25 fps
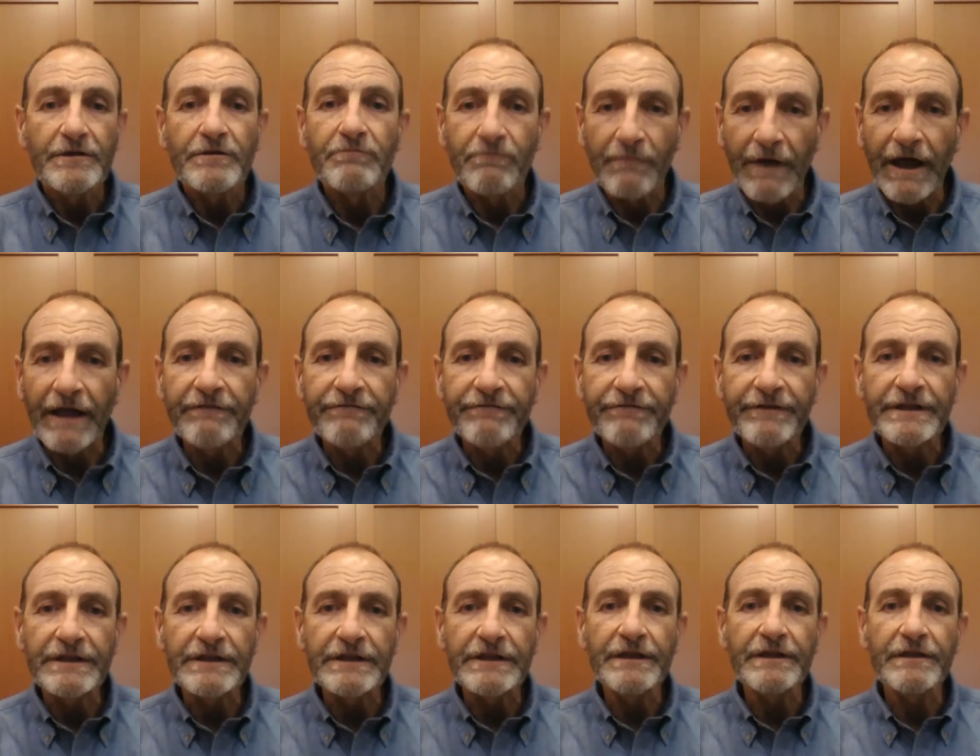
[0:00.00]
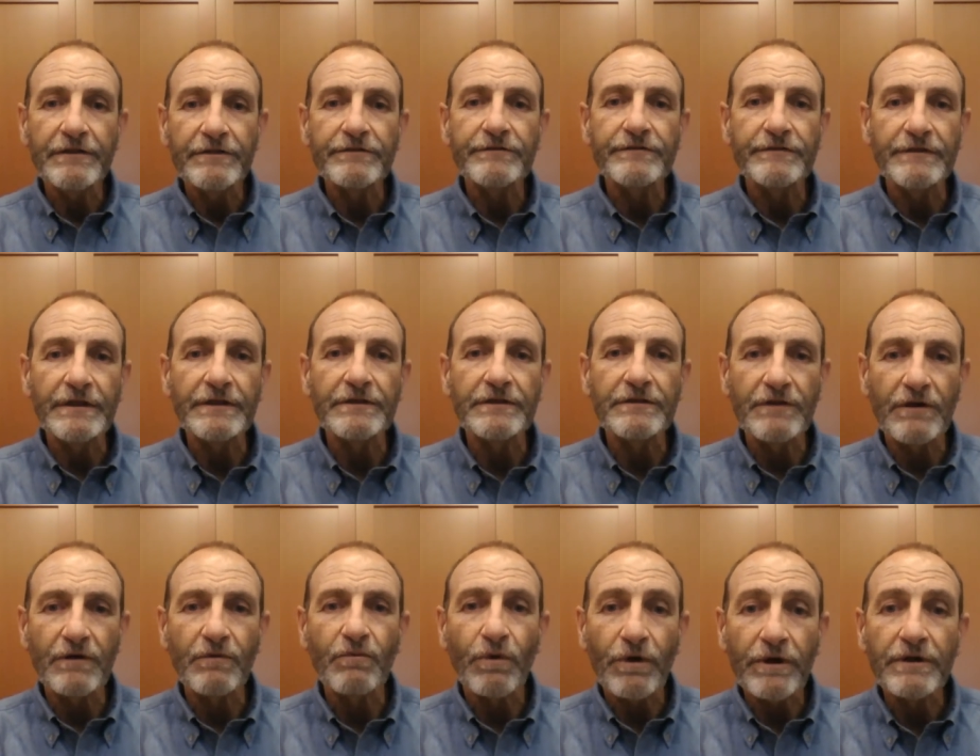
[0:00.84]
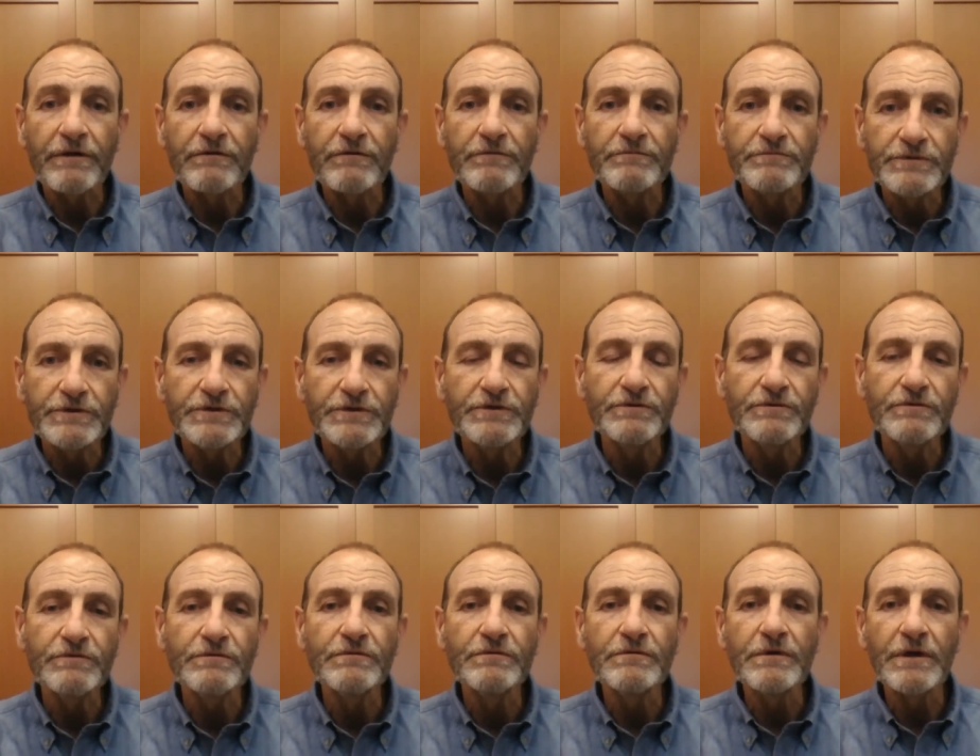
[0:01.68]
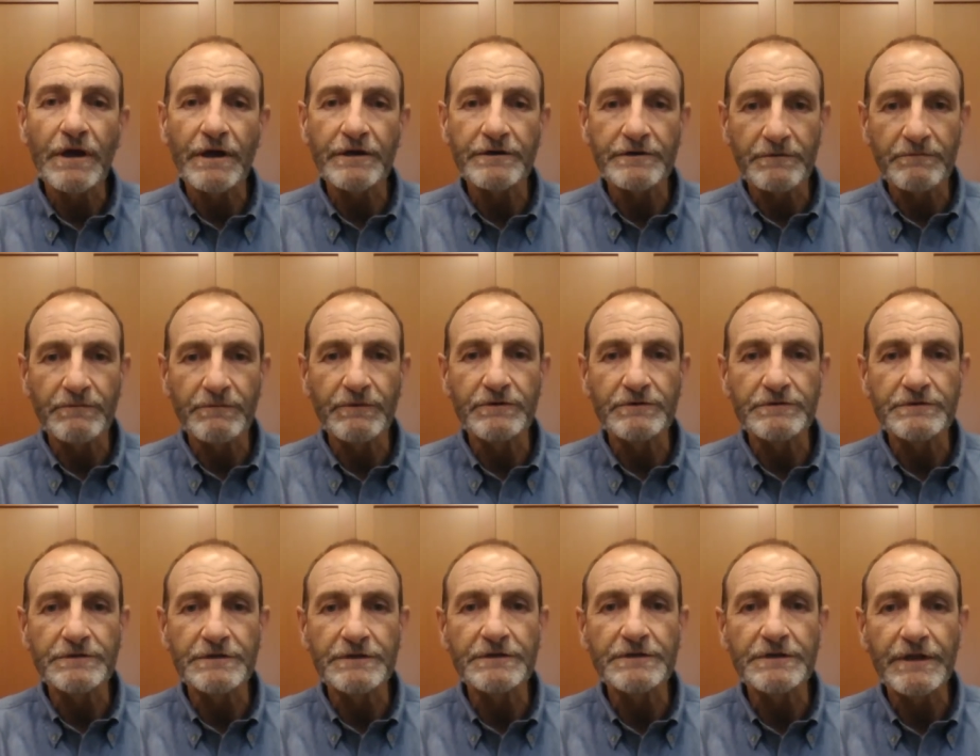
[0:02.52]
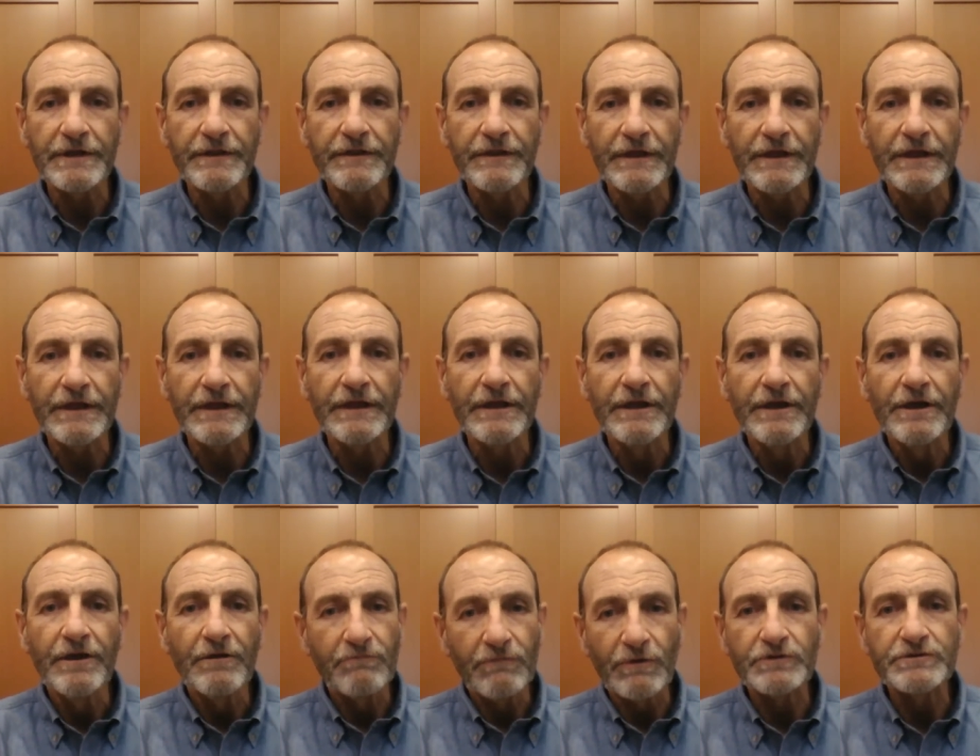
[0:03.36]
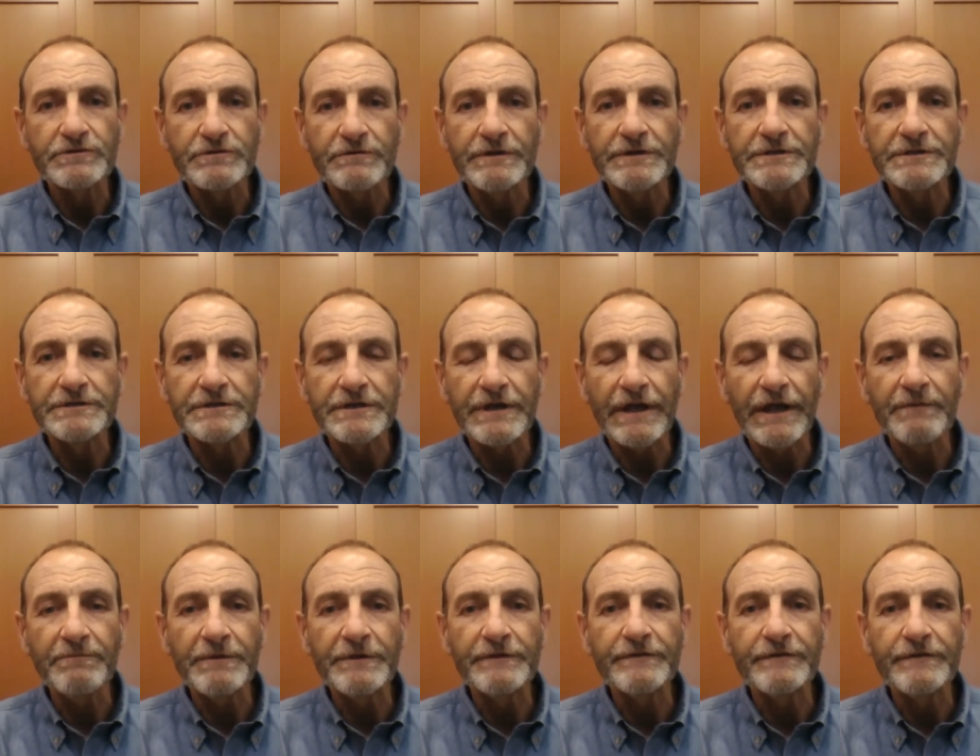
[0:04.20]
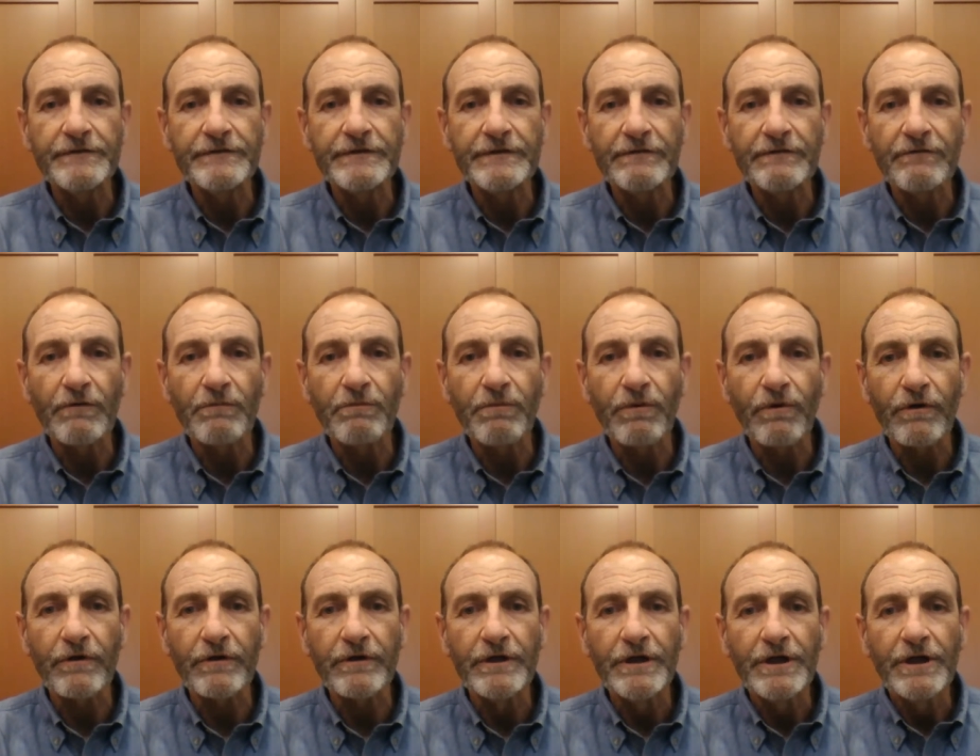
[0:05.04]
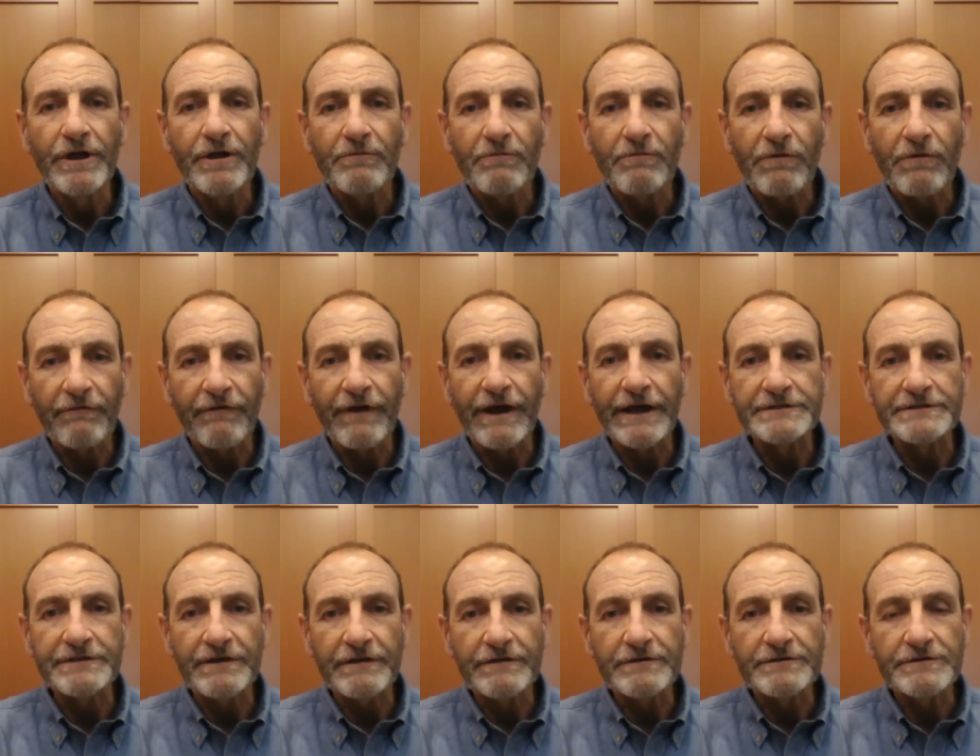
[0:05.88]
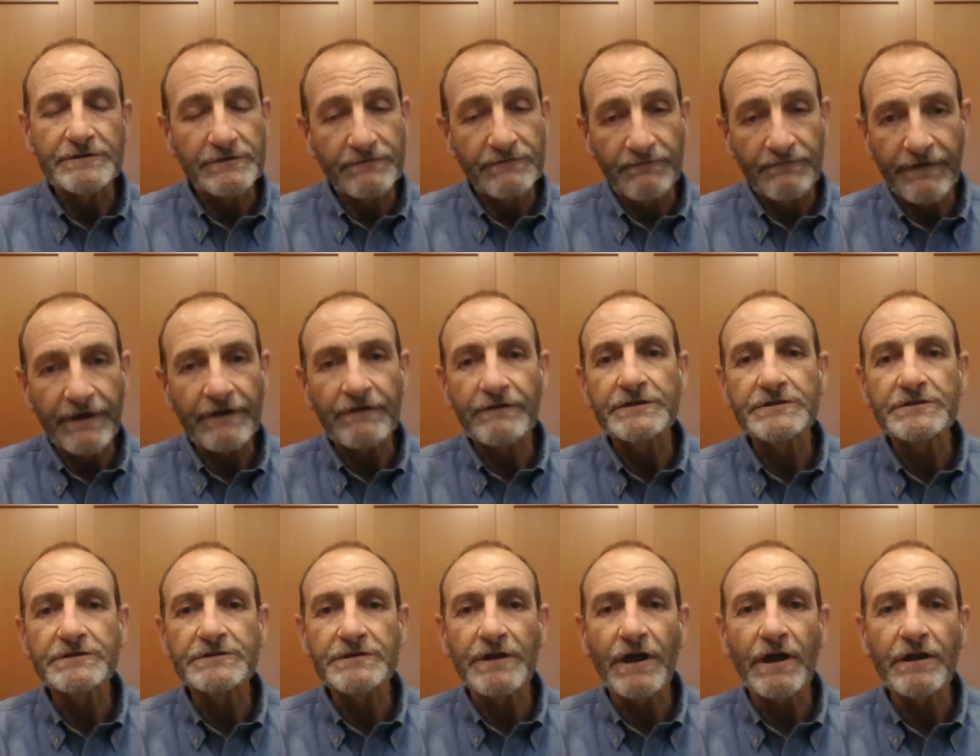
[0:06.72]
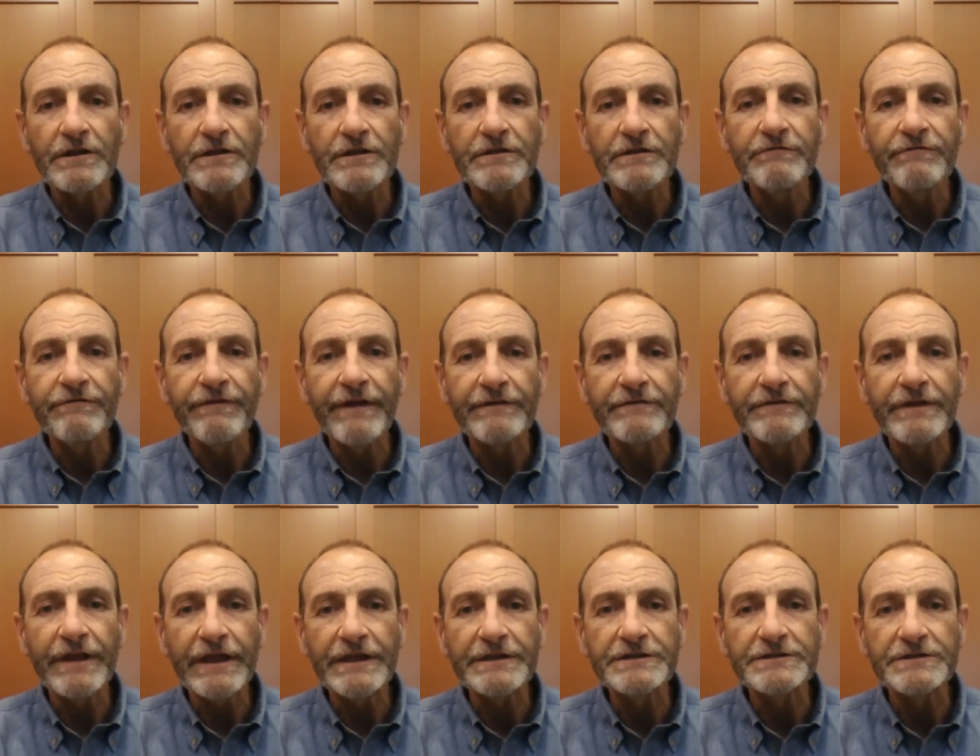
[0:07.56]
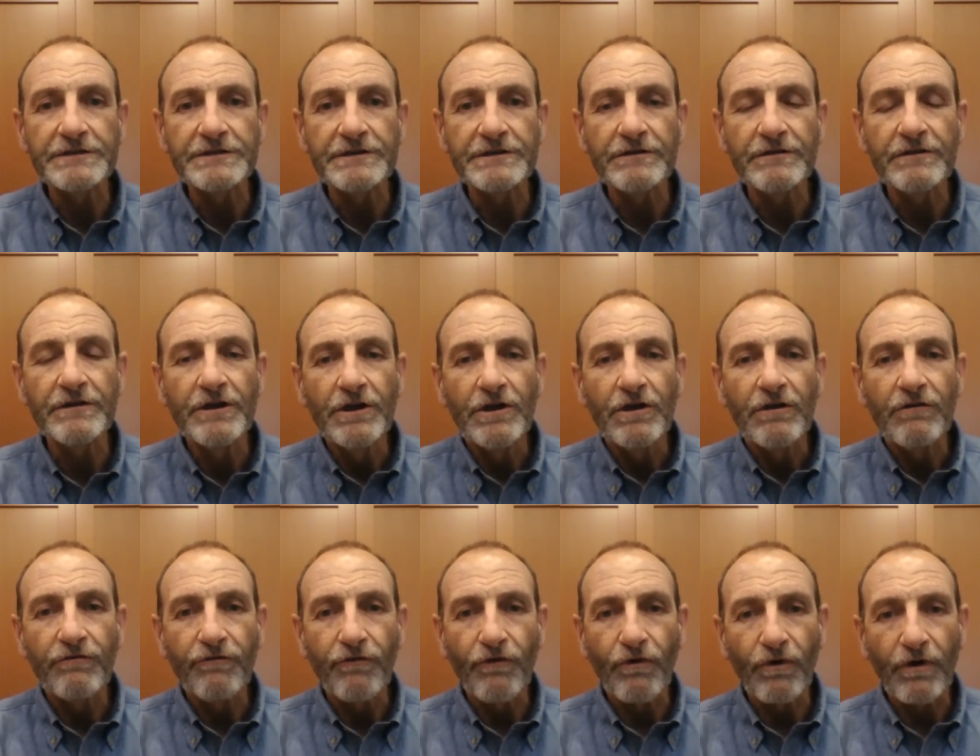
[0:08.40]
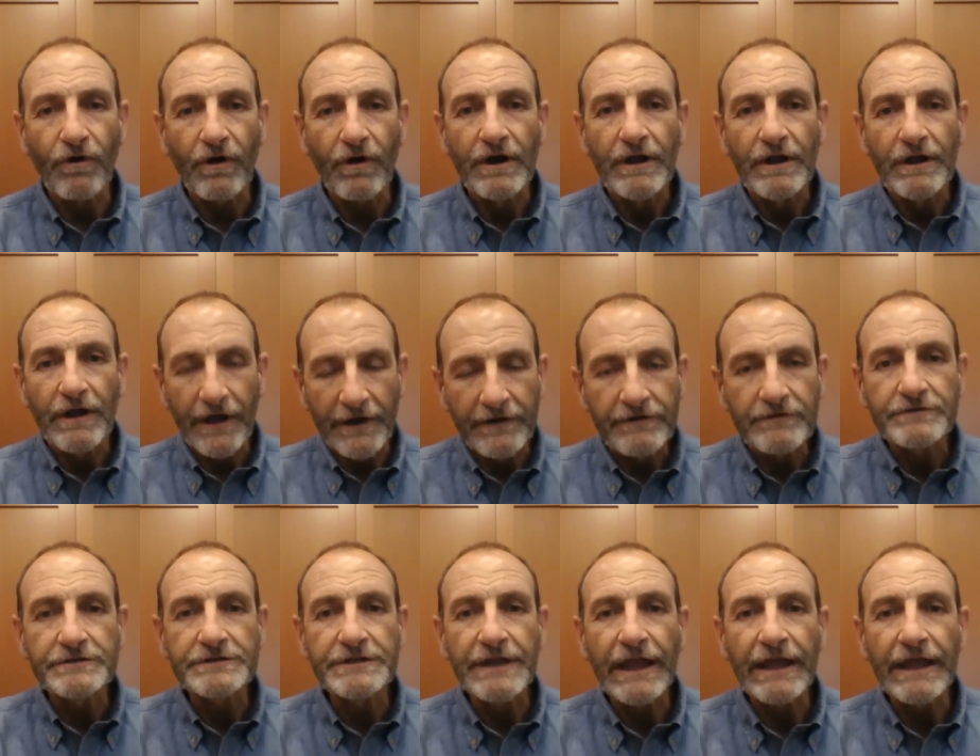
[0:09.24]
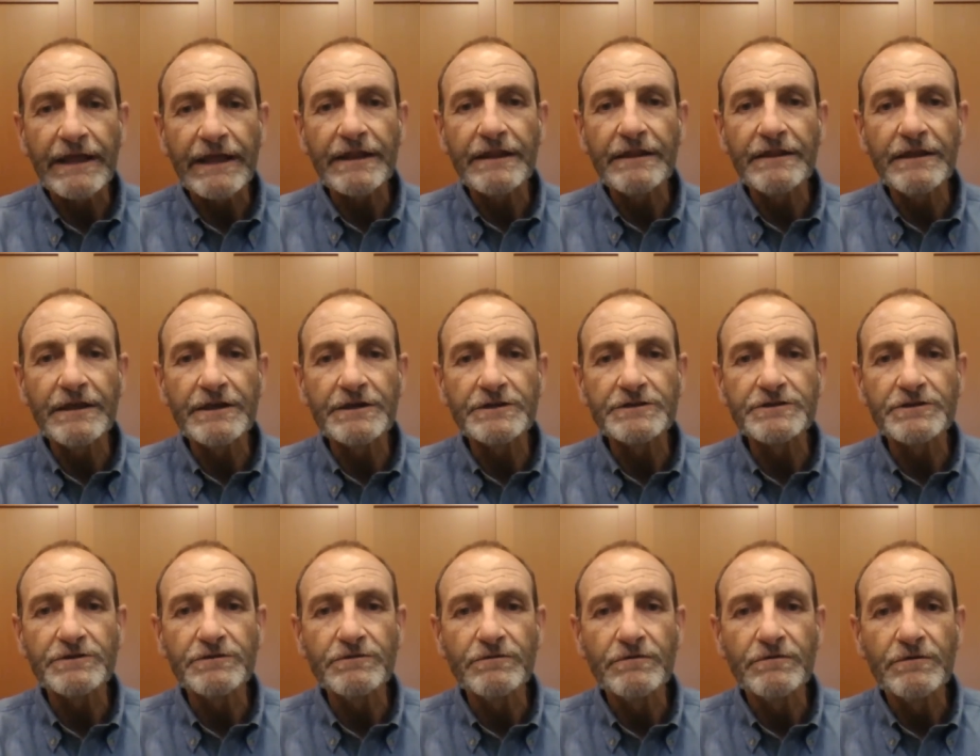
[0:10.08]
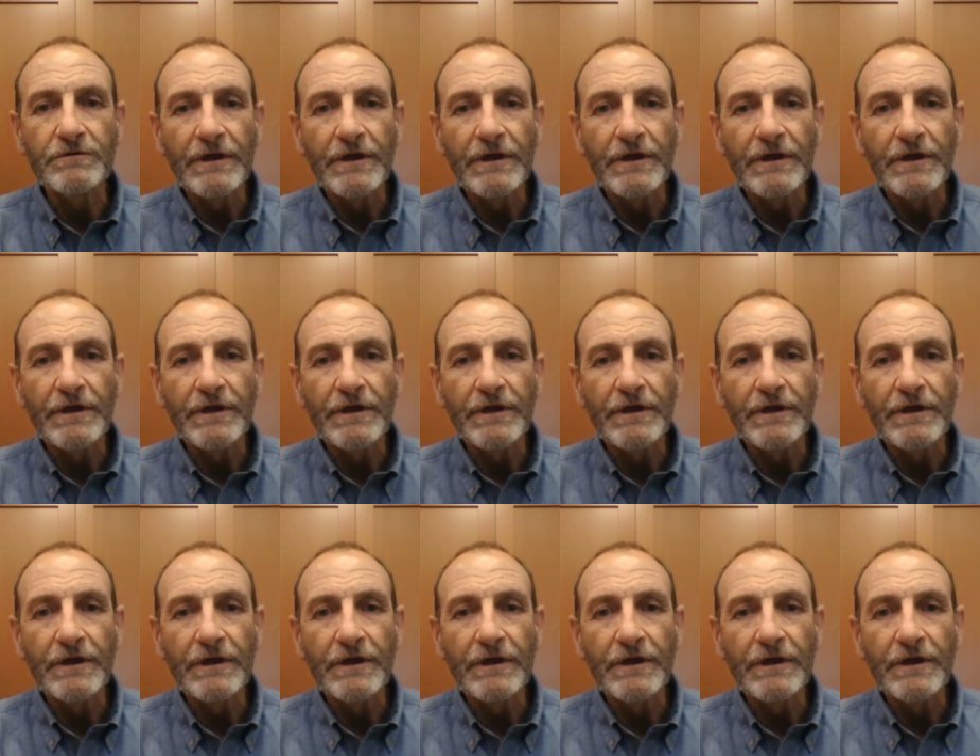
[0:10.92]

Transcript: My feeling is that the Working Group 2 contribution to the most recent IPCC report provides a very solid foundation for understanding the issue